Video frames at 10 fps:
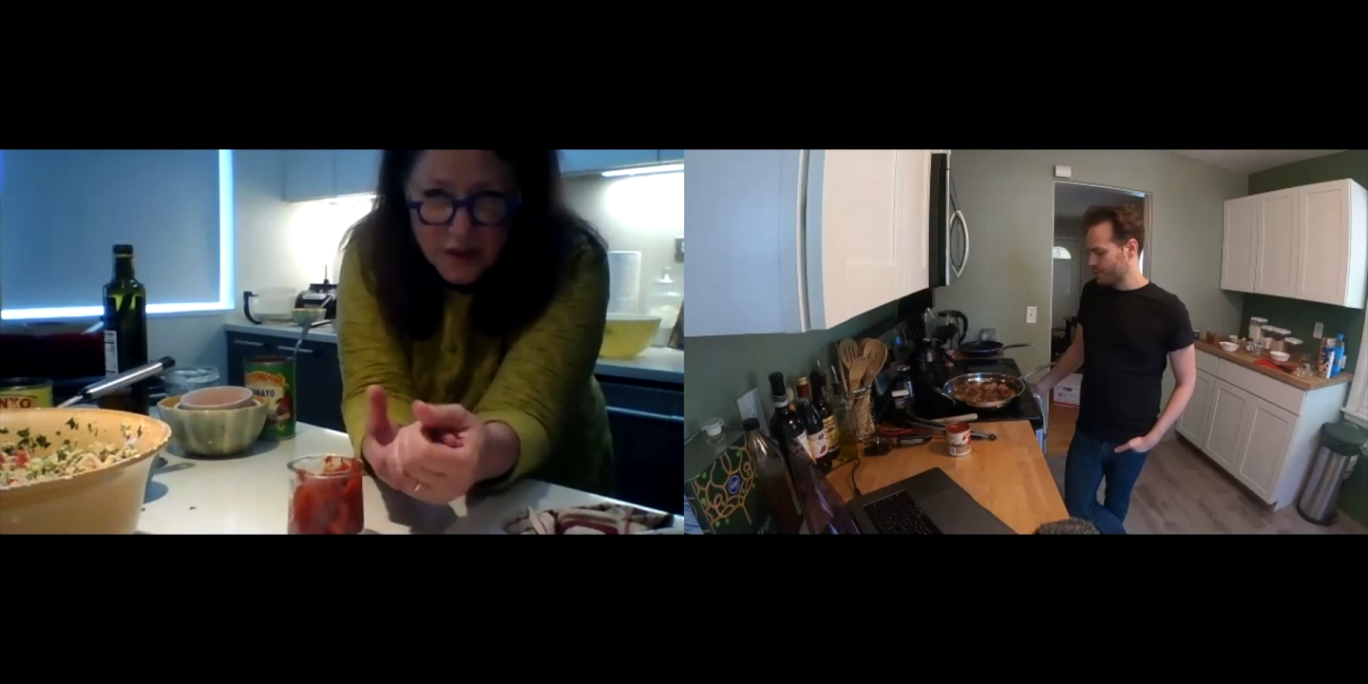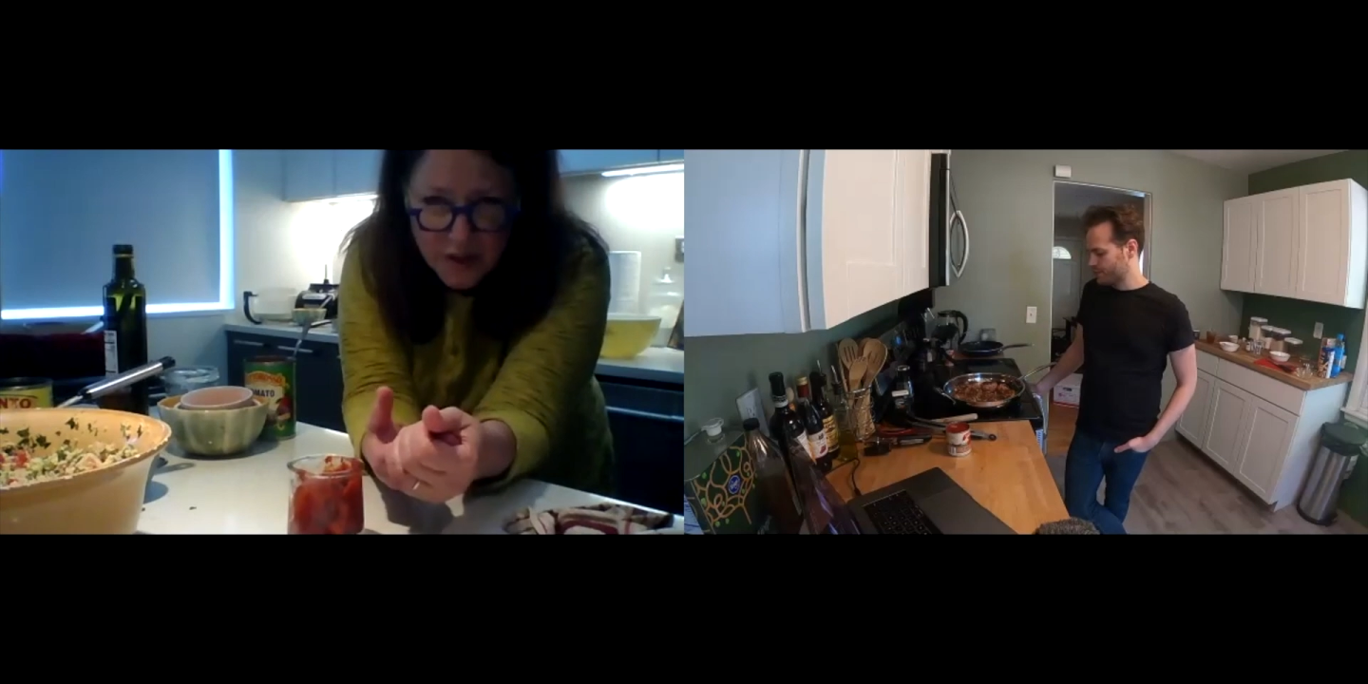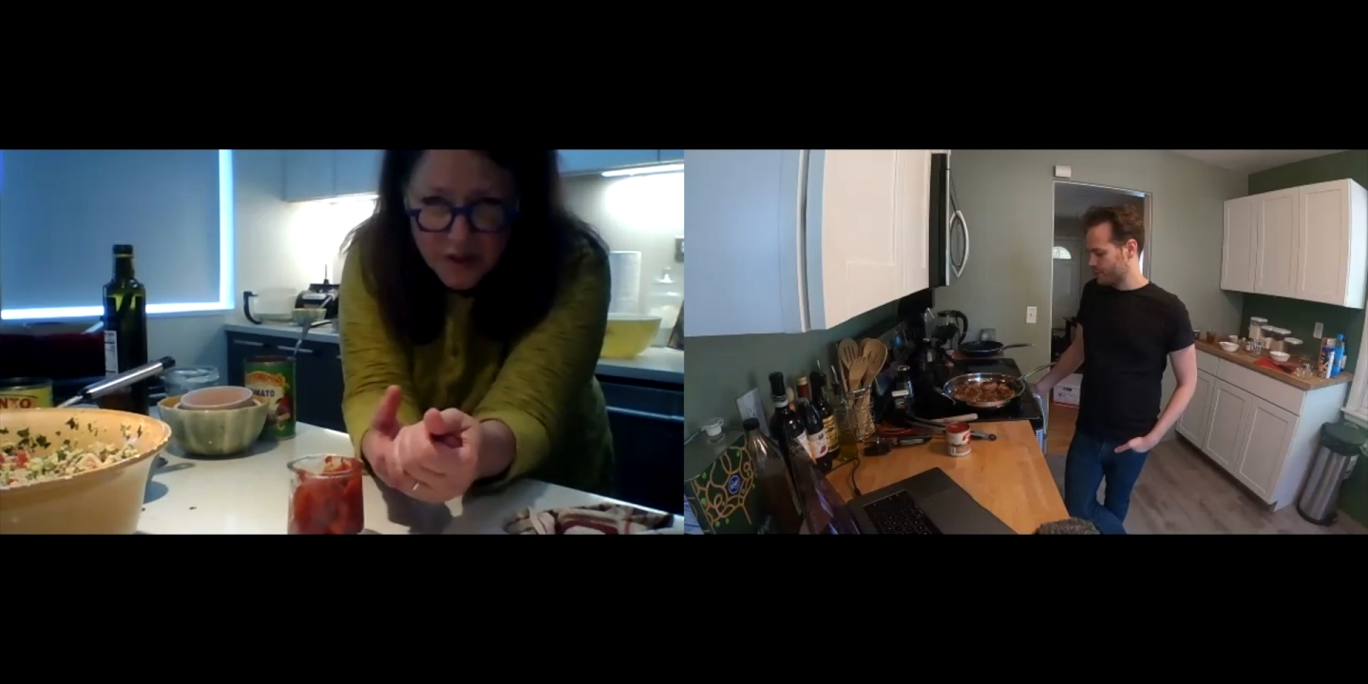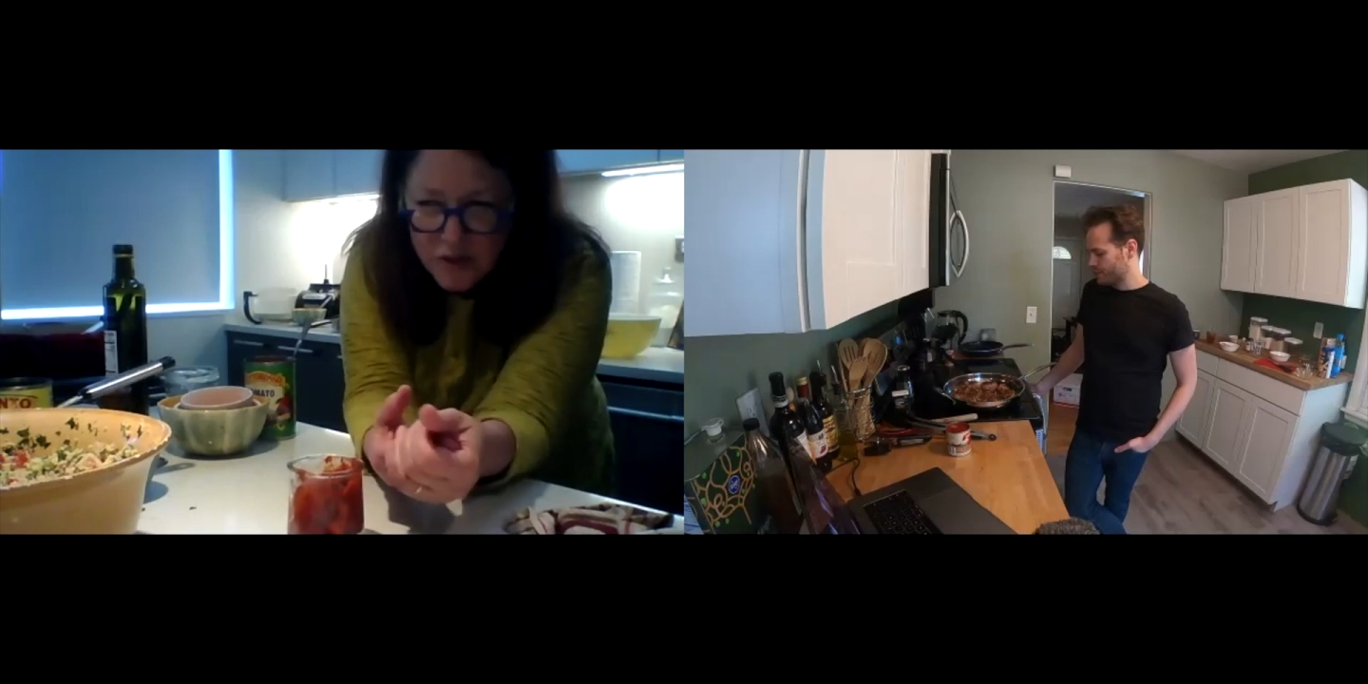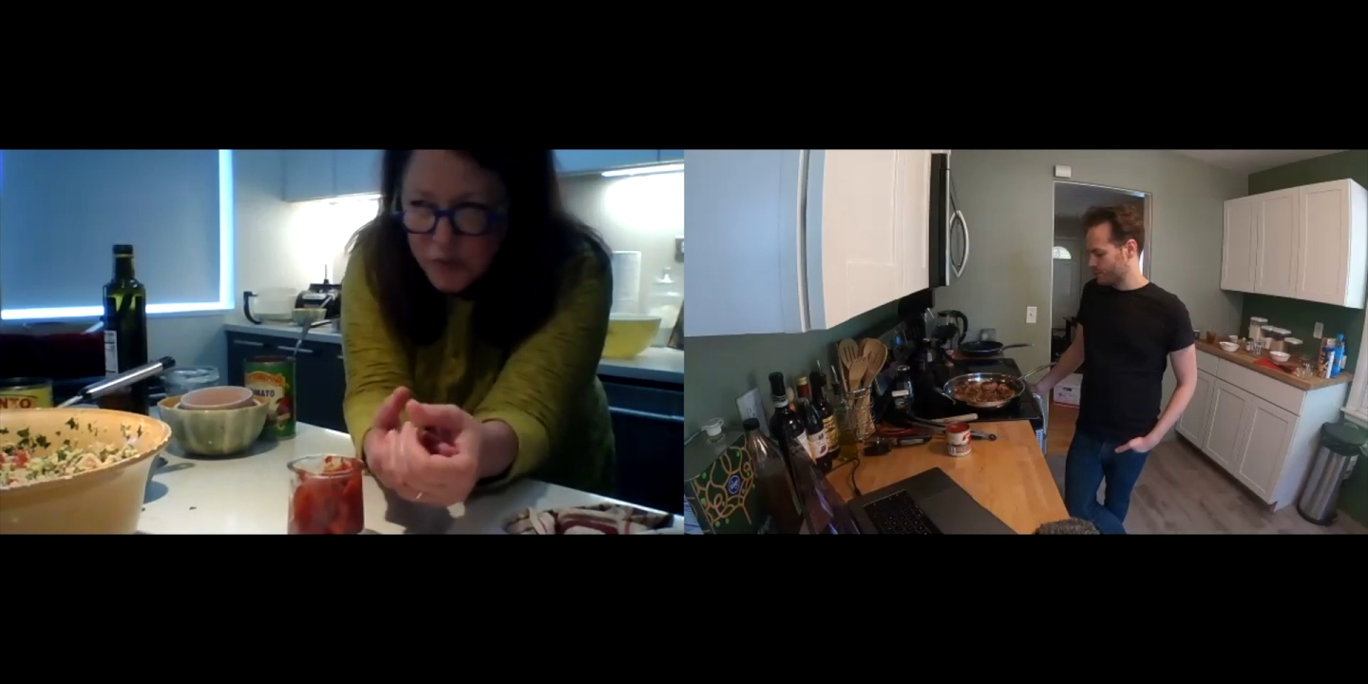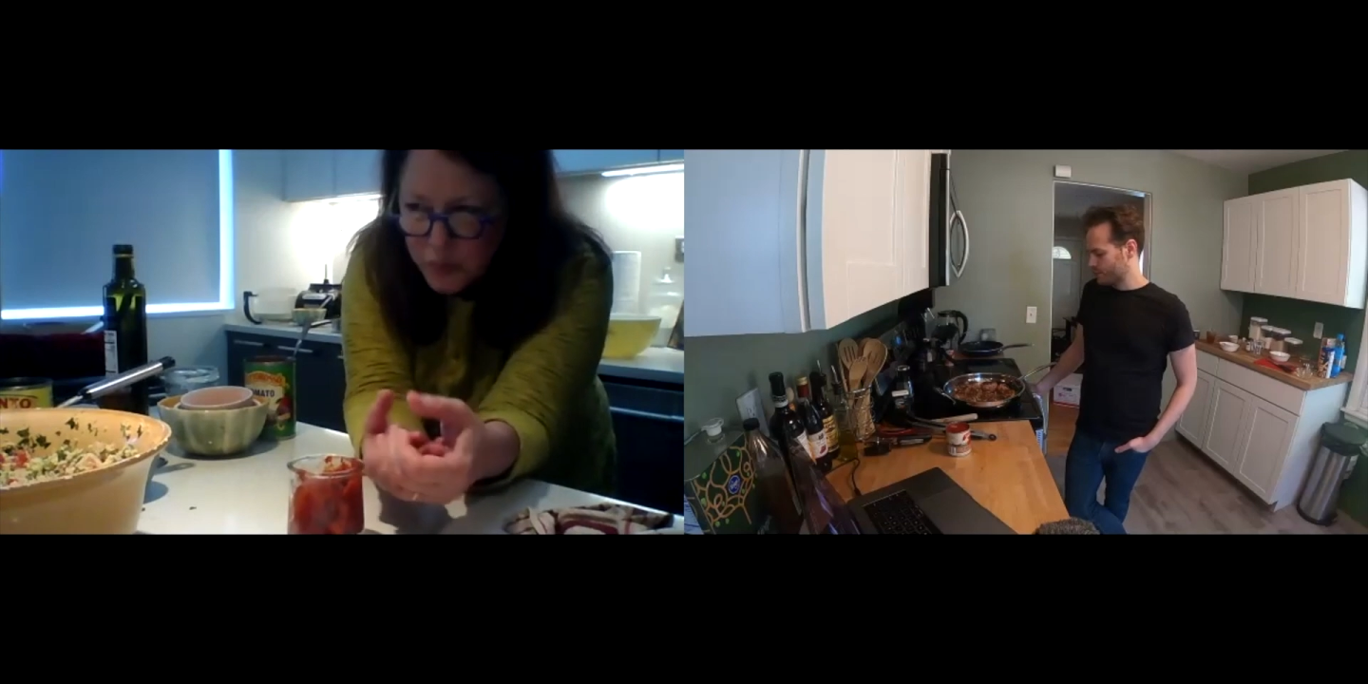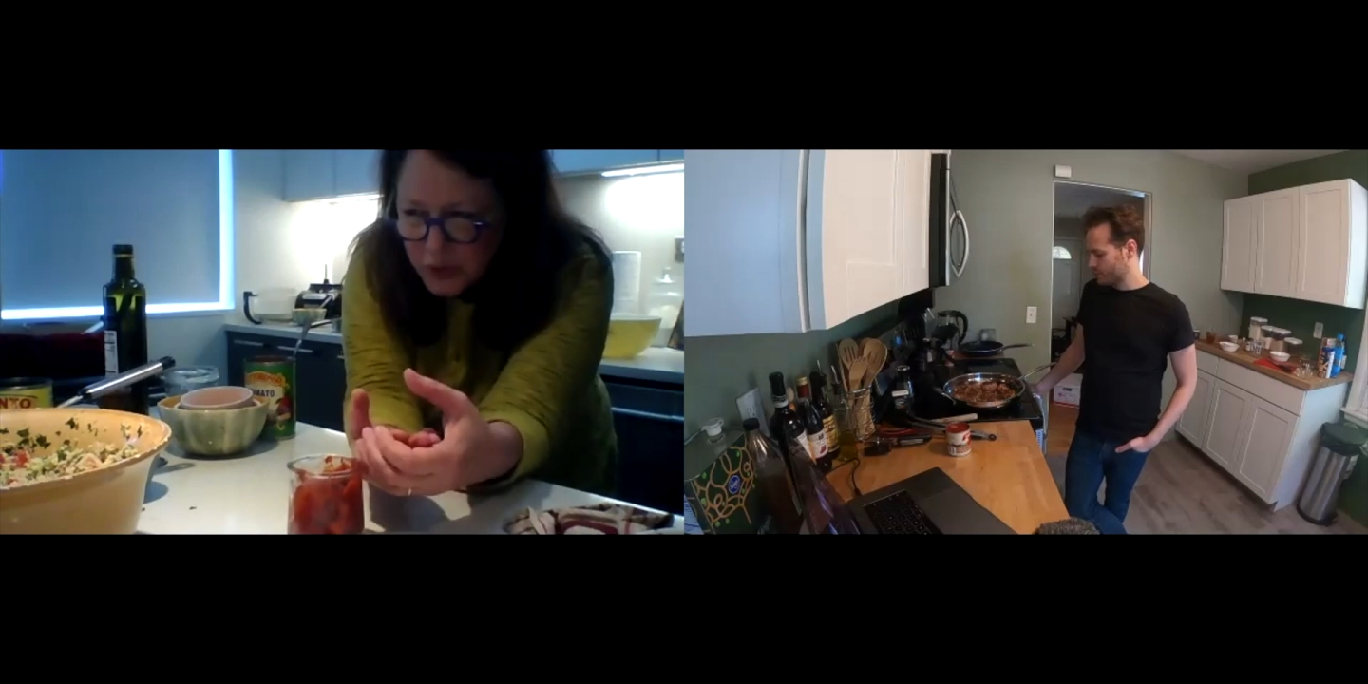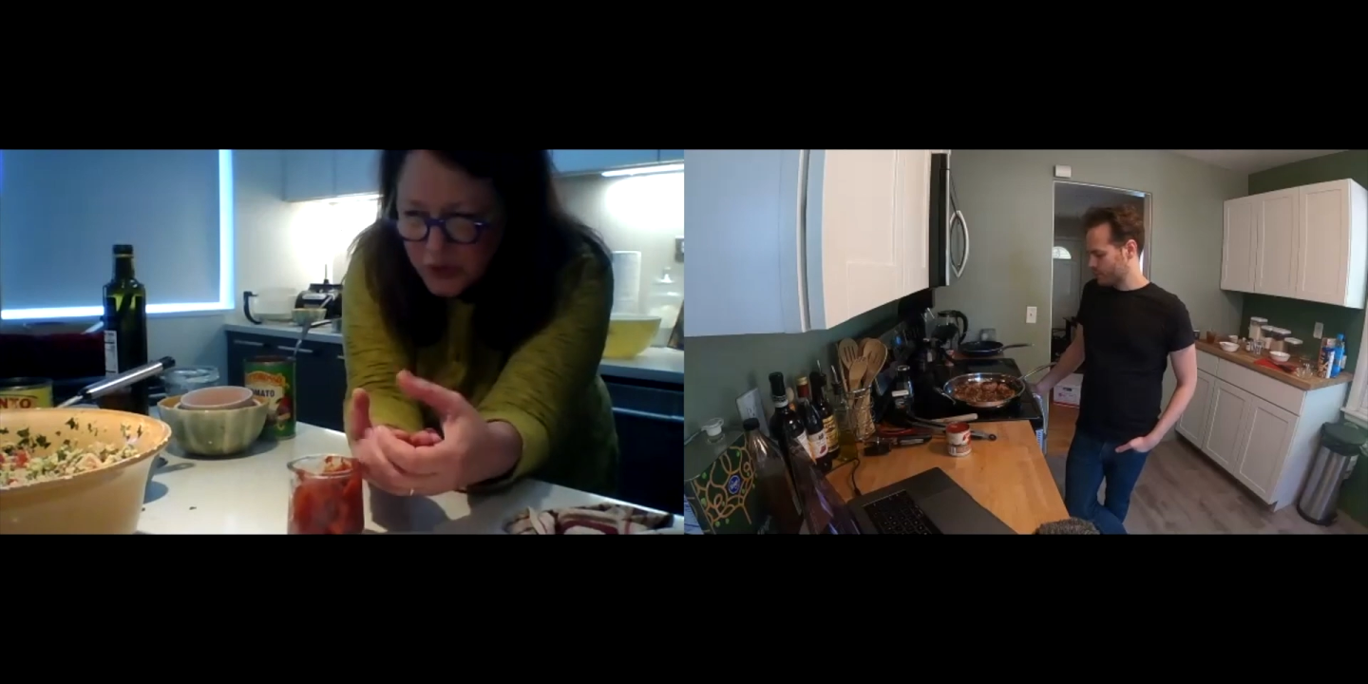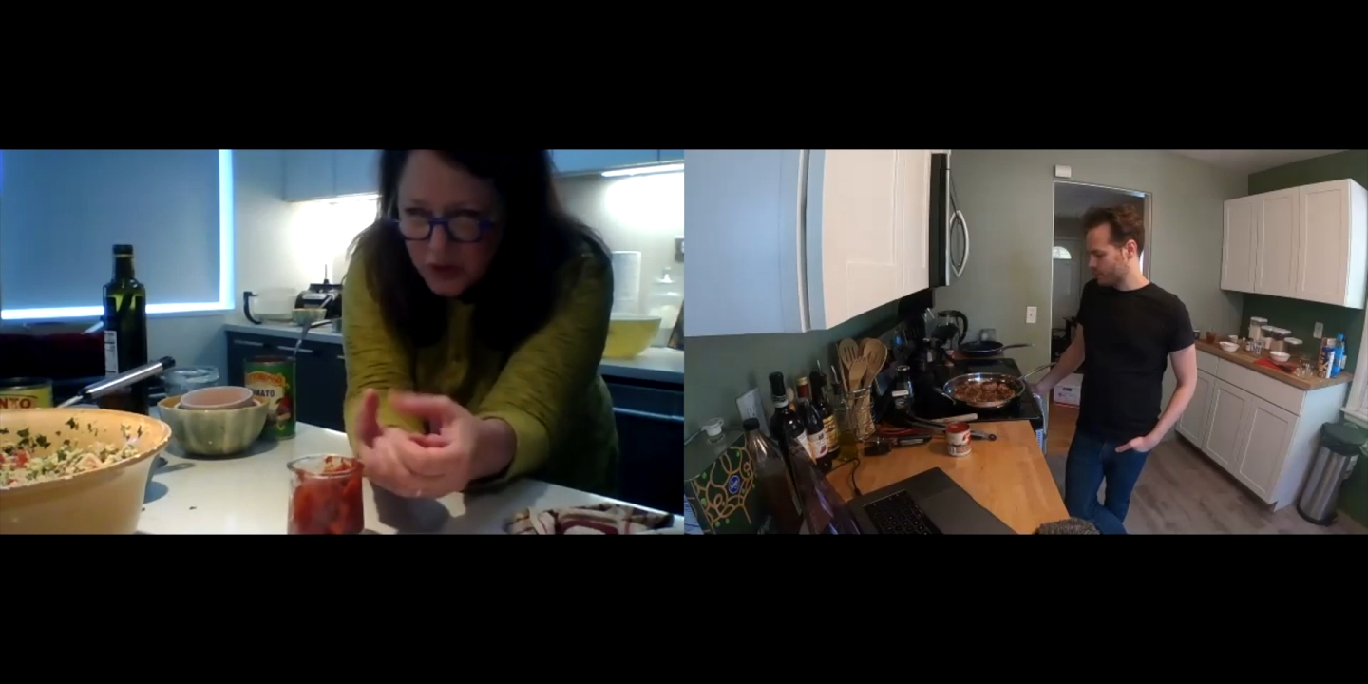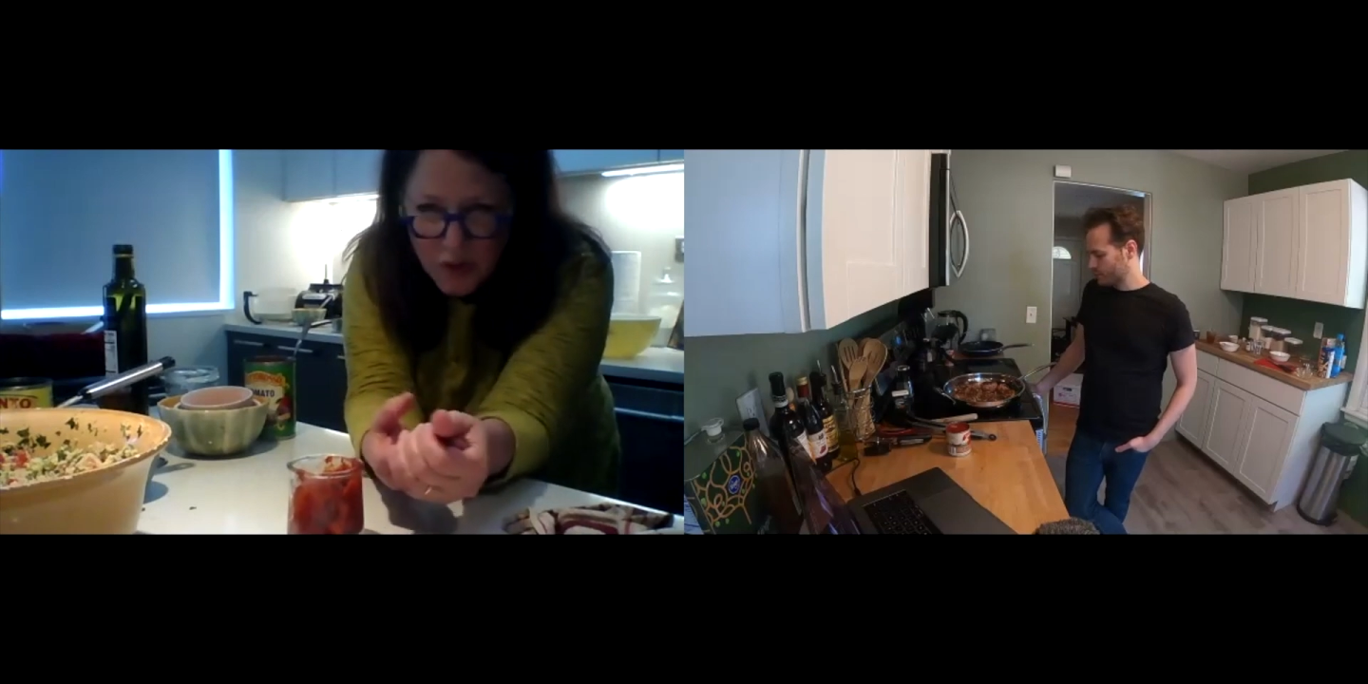his
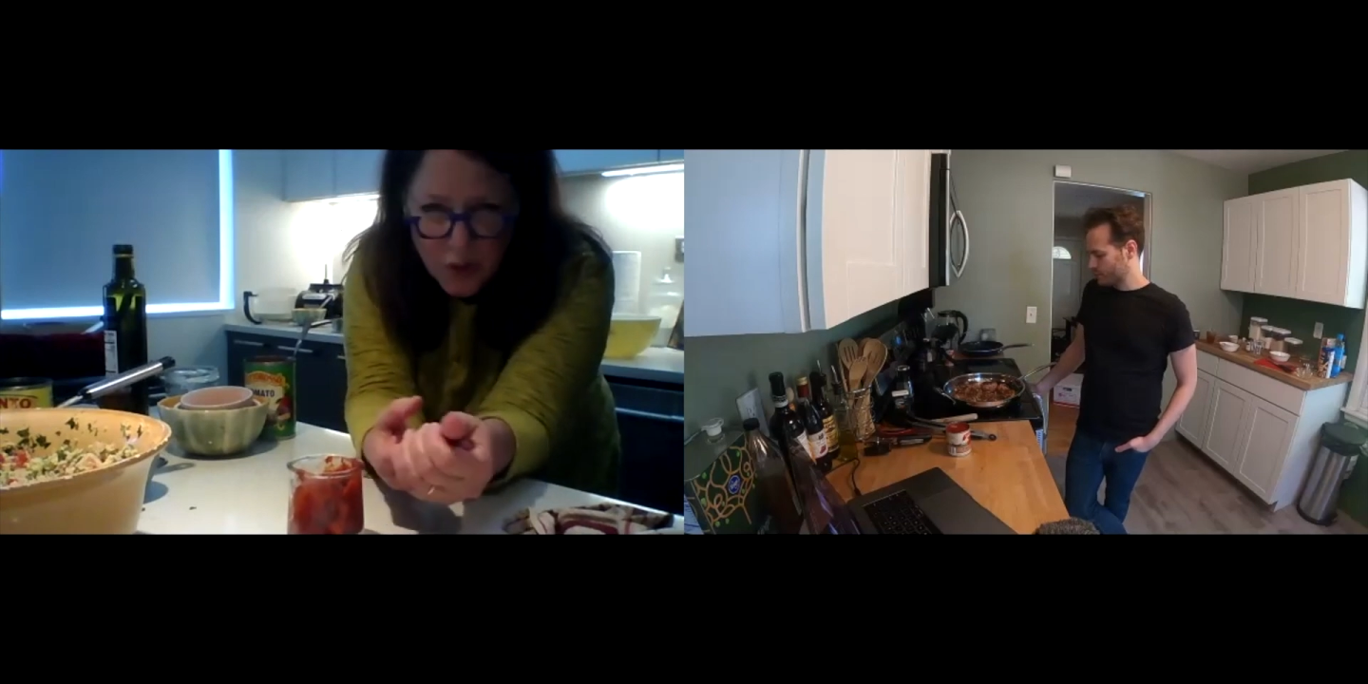music